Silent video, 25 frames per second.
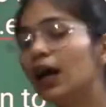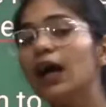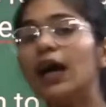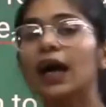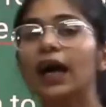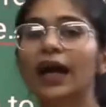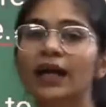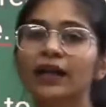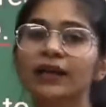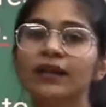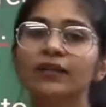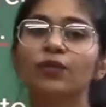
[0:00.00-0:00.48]

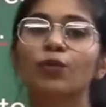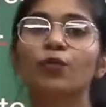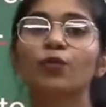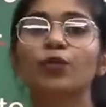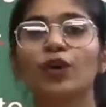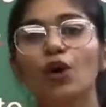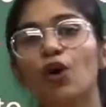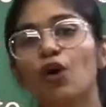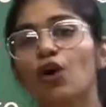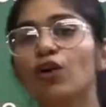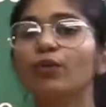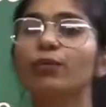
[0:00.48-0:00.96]
And we
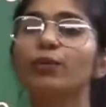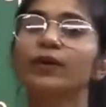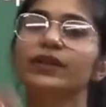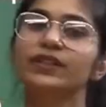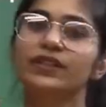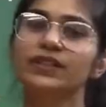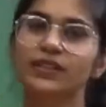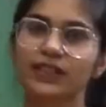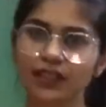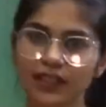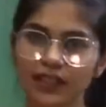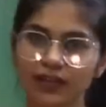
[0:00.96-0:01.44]

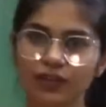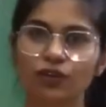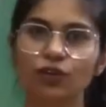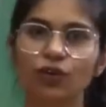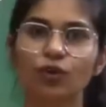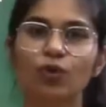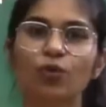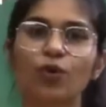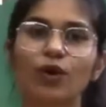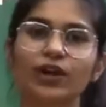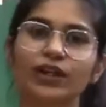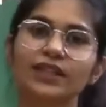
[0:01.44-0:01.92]
obviously know
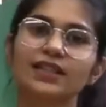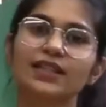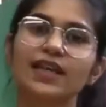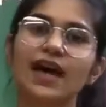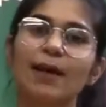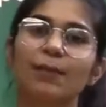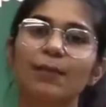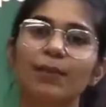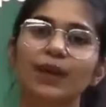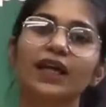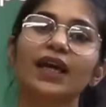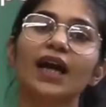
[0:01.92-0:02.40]
what is
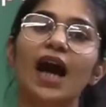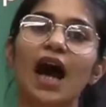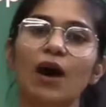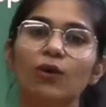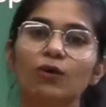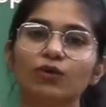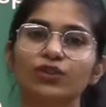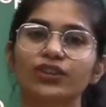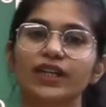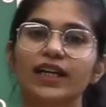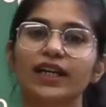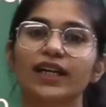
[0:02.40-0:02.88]
happening
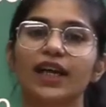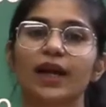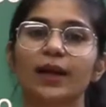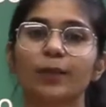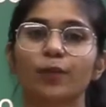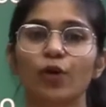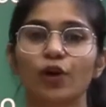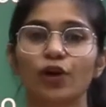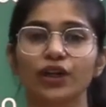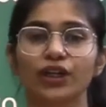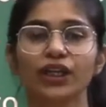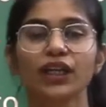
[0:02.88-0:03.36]
outside our
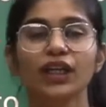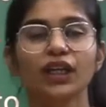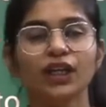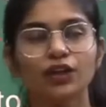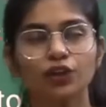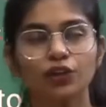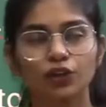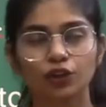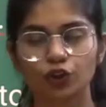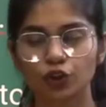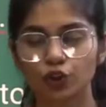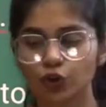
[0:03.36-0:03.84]
body
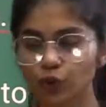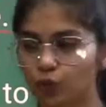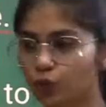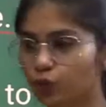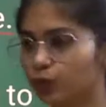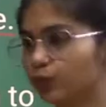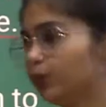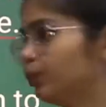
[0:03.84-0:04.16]
too.